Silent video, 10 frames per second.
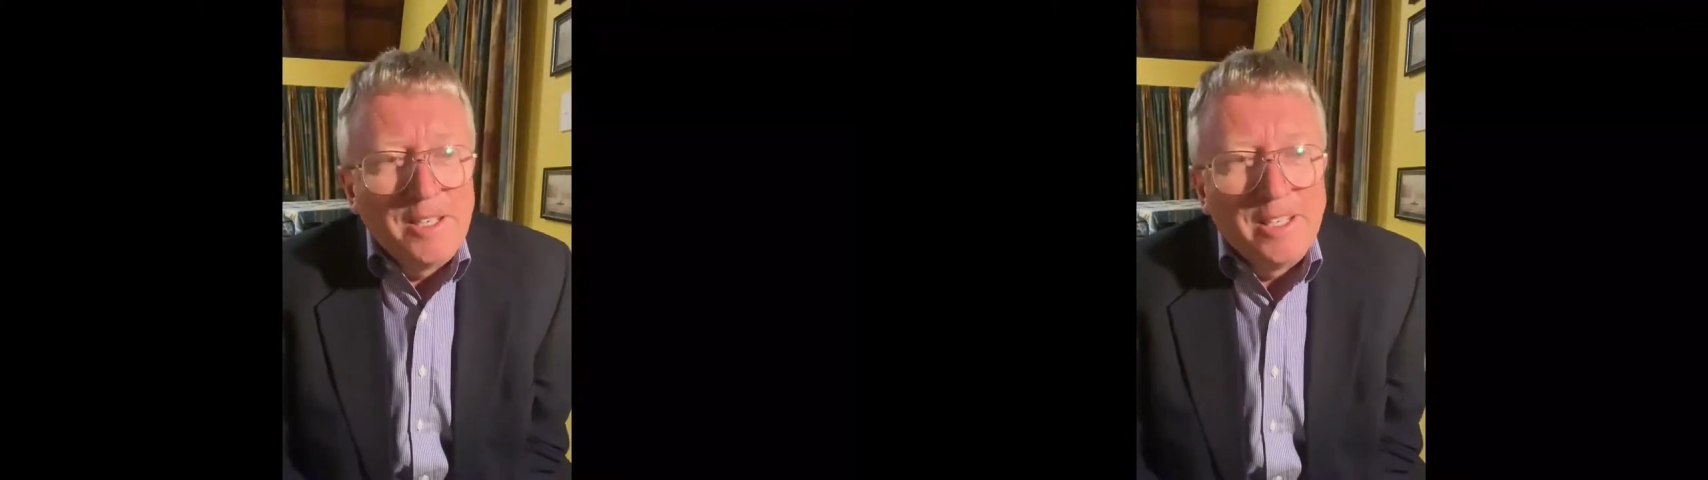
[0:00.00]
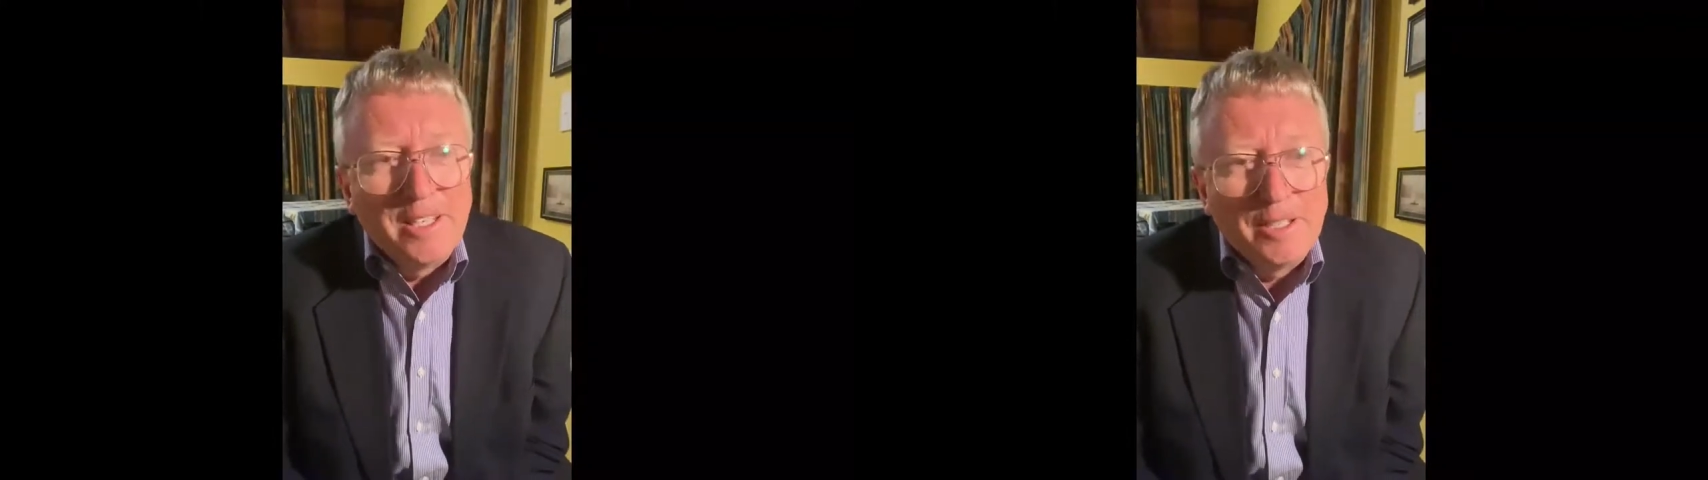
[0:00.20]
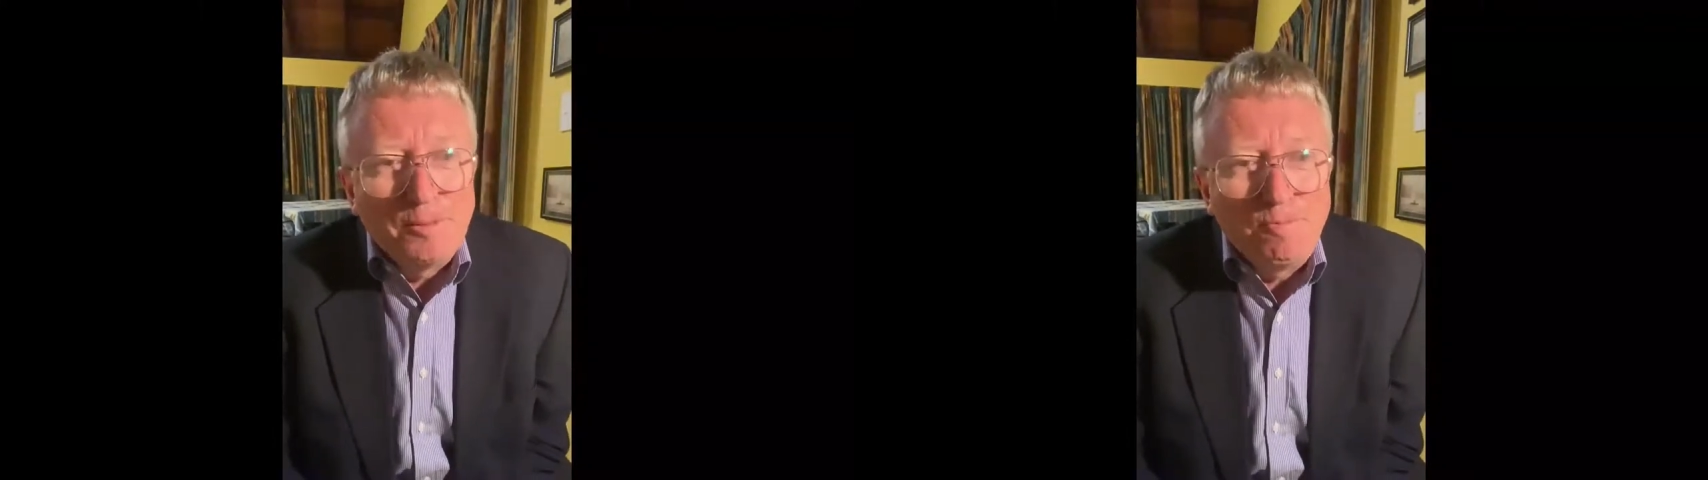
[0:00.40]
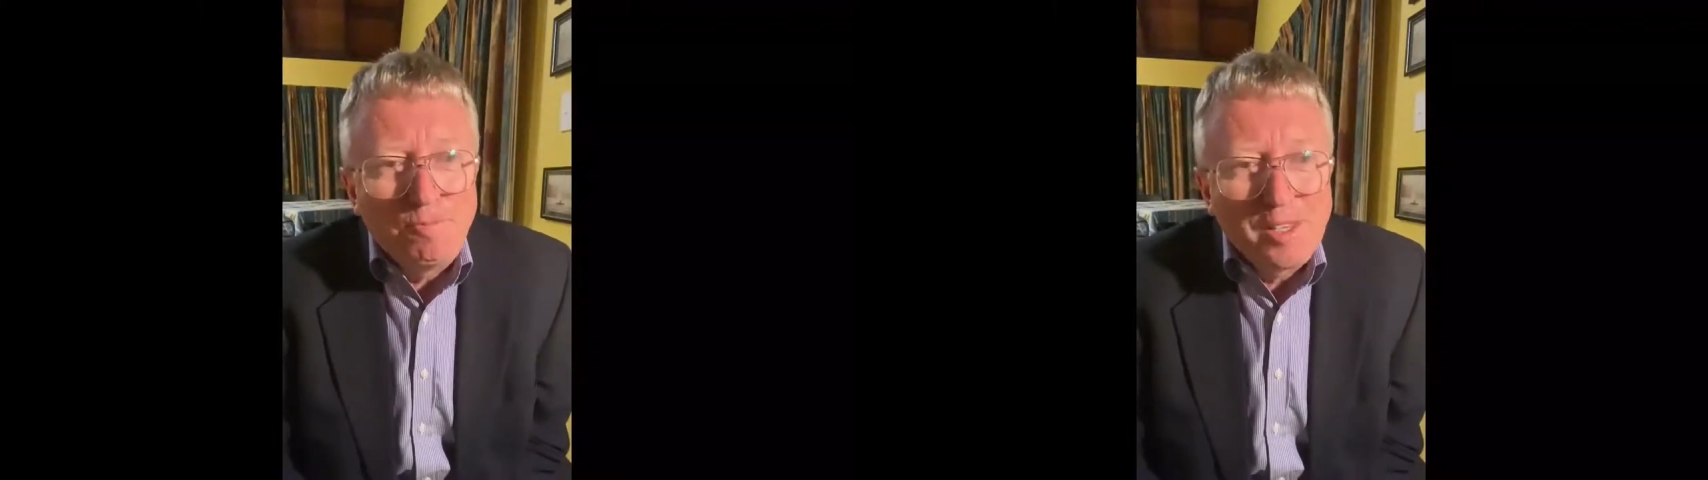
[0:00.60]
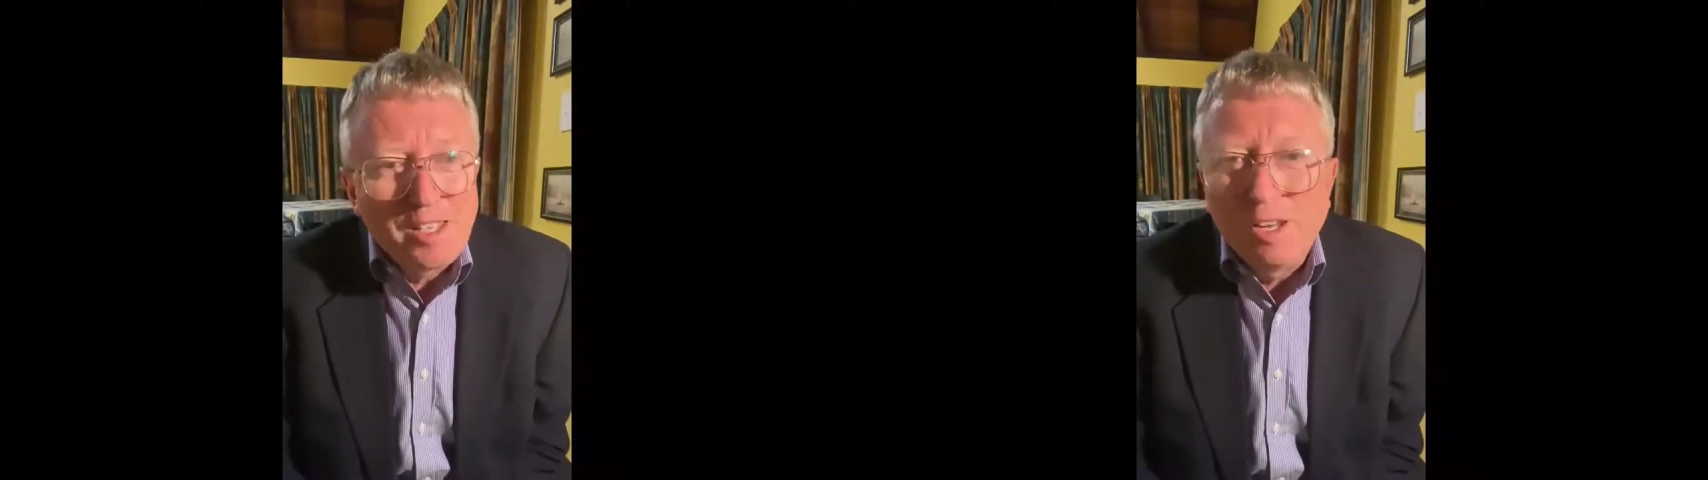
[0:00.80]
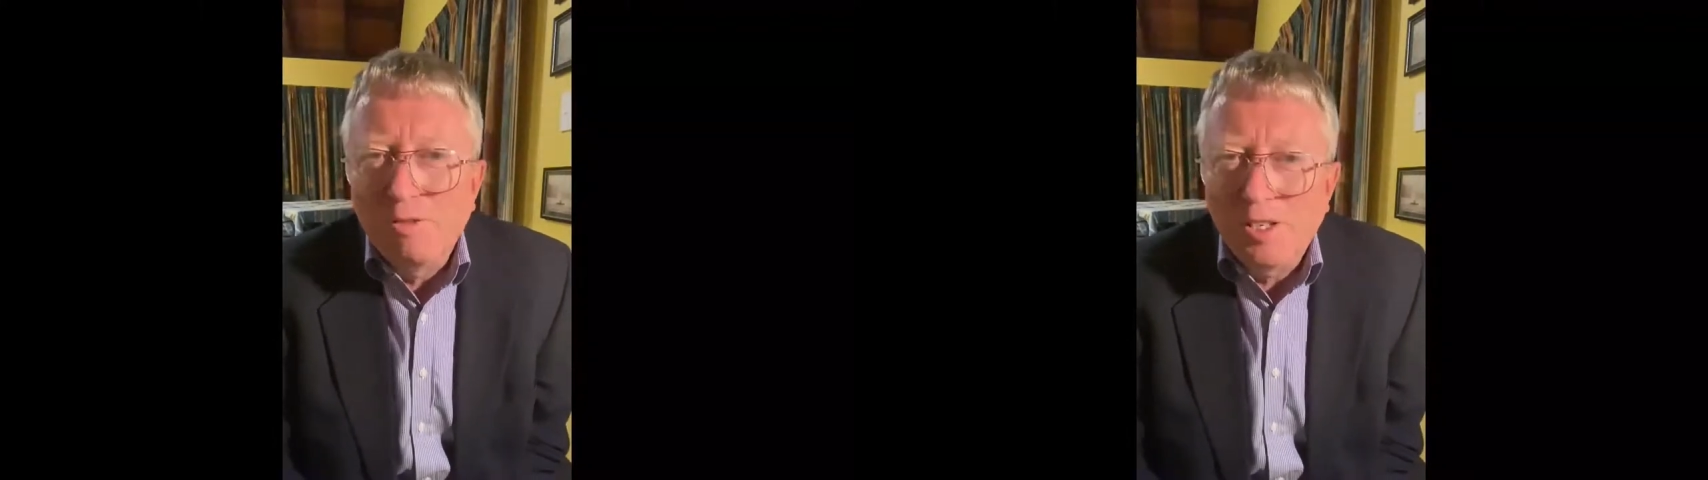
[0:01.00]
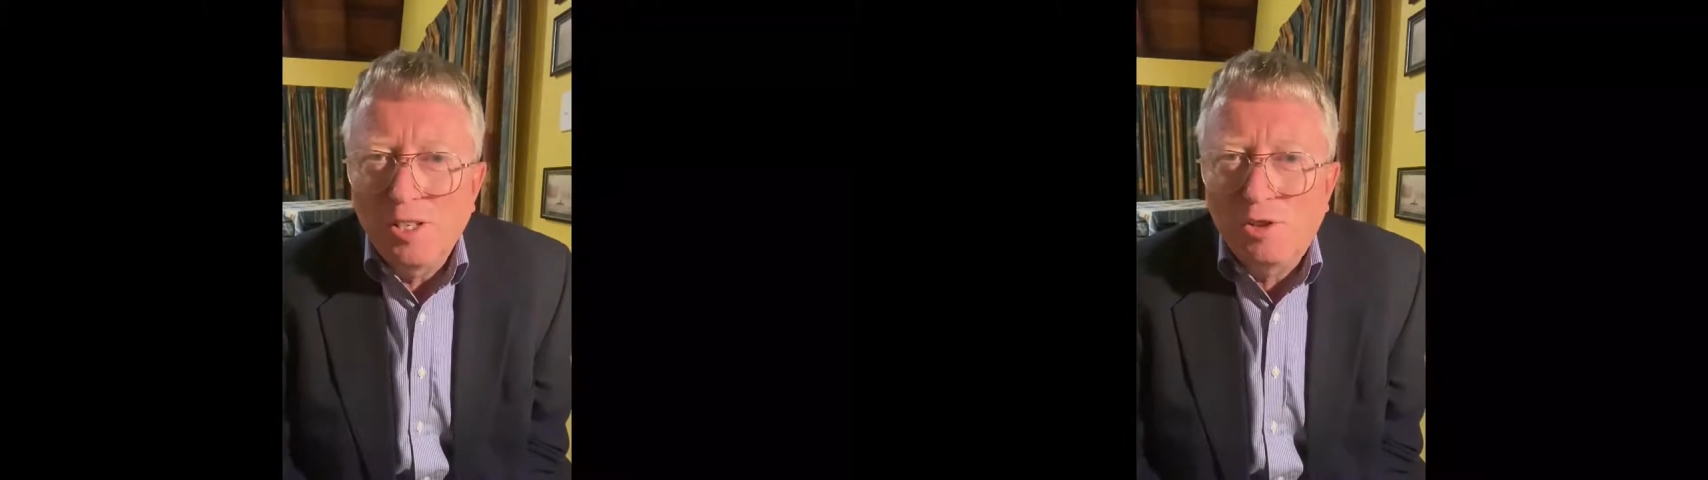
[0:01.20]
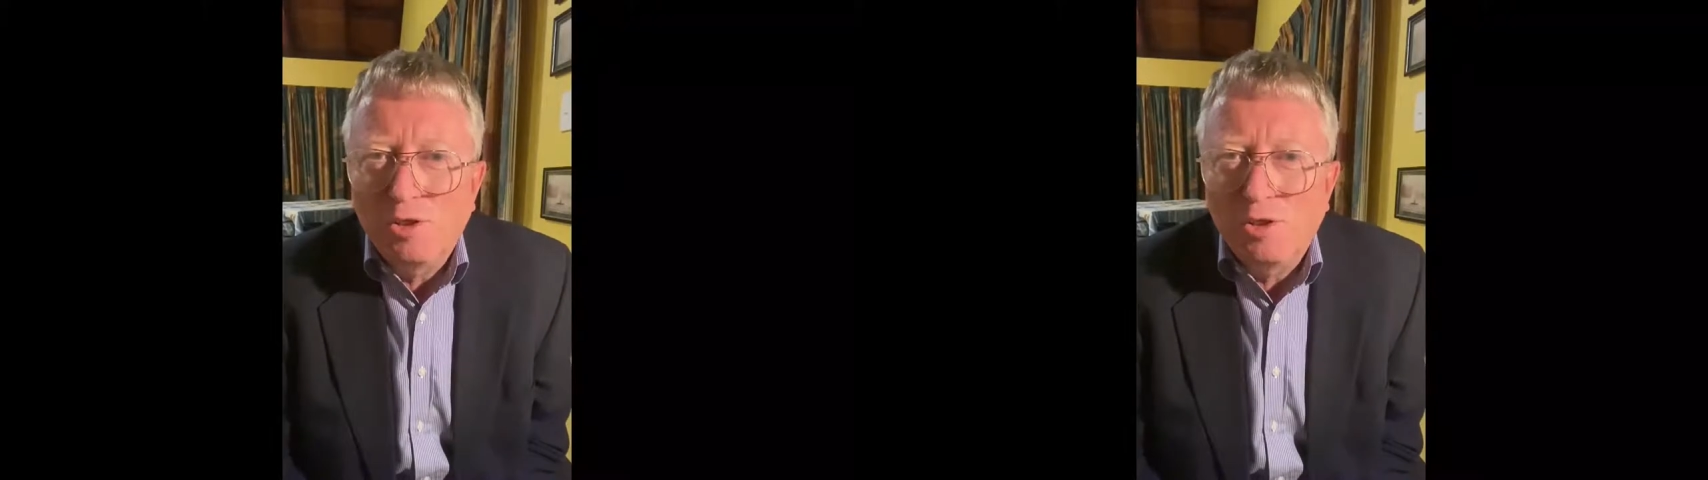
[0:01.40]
So fingers